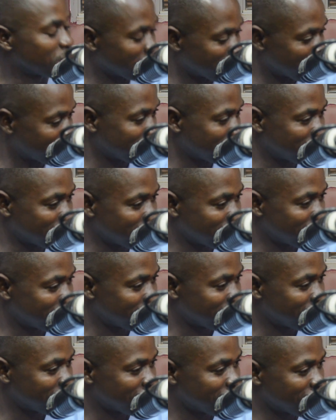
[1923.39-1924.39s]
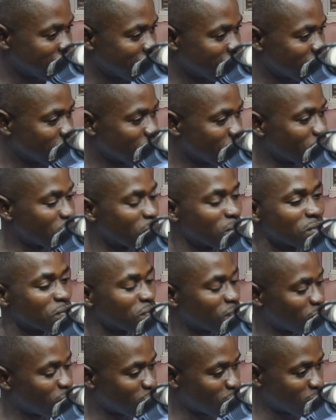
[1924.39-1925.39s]
crying because
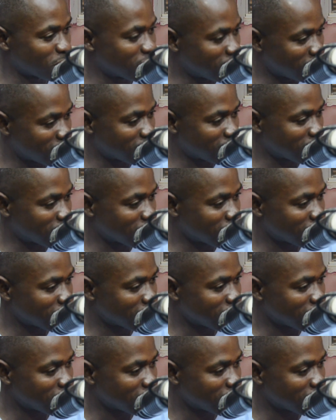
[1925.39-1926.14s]
you've lost it.